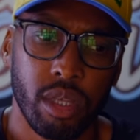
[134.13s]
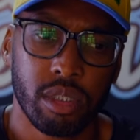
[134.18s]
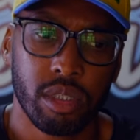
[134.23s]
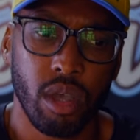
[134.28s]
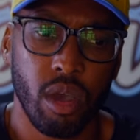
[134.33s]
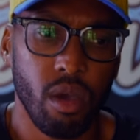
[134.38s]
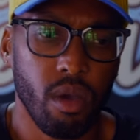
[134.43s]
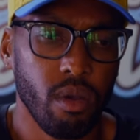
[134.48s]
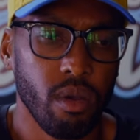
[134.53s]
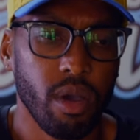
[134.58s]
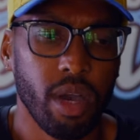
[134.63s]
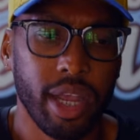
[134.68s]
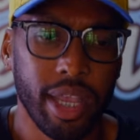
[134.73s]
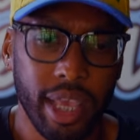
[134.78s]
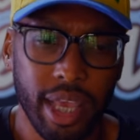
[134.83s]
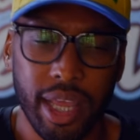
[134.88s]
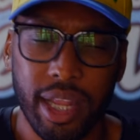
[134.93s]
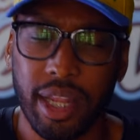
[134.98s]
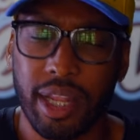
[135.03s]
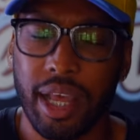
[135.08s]
So
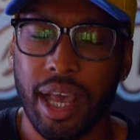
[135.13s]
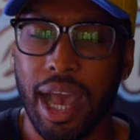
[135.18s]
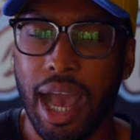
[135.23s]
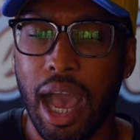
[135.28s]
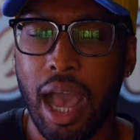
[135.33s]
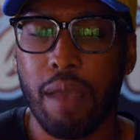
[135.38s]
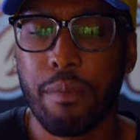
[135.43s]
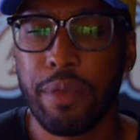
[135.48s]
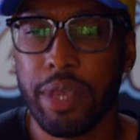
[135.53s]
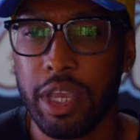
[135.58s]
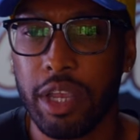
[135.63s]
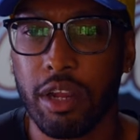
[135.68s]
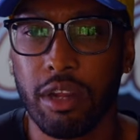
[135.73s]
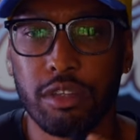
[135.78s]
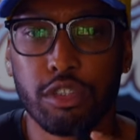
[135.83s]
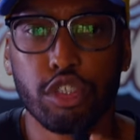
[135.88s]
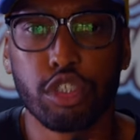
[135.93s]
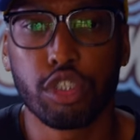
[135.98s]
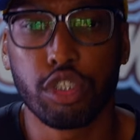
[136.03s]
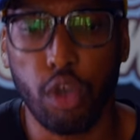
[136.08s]
again, I'm
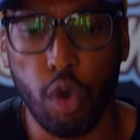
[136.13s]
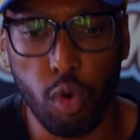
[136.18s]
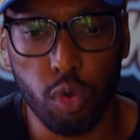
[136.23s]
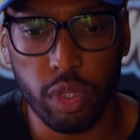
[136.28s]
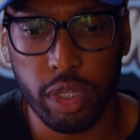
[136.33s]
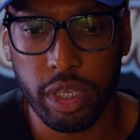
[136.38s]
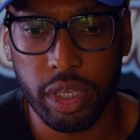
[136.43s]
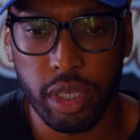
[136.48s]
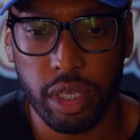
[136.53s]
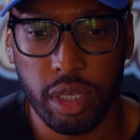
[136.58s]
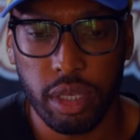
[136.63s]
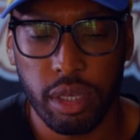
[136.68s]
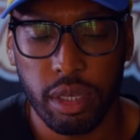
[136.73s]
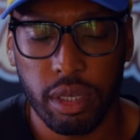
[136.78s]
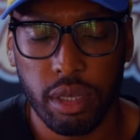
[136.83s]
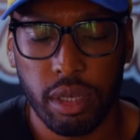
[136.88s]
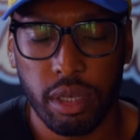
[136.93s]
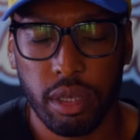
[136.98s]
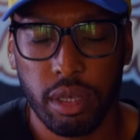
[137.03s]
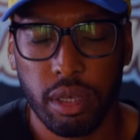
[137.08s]
here solely
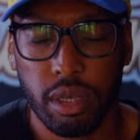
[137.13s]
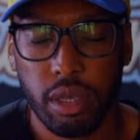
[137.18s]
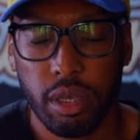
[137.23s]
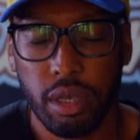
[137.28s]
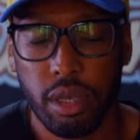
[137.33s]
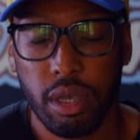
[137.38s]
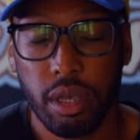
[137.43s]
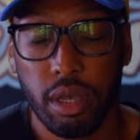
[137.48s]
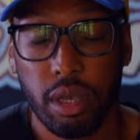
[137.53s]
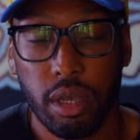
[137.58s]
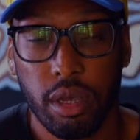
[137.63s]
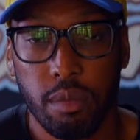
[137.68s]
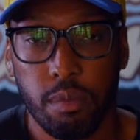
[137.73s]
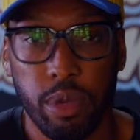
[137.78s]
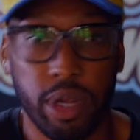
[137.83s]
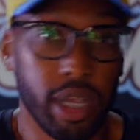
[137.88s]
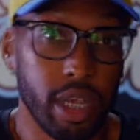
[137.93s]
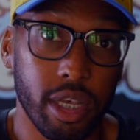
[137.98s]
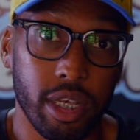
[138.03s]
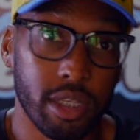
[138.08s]

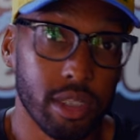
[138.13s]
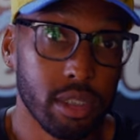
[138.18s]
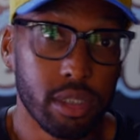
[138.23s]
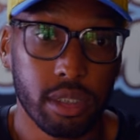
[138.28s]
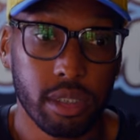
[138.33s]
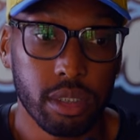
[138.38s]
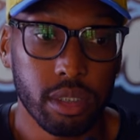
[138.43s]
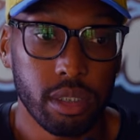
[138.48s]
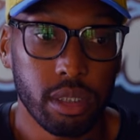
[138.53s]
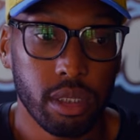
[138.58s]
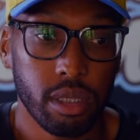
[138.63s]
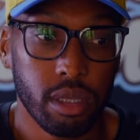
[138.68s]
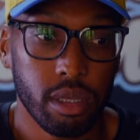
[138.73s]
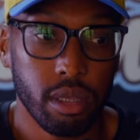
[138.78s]
because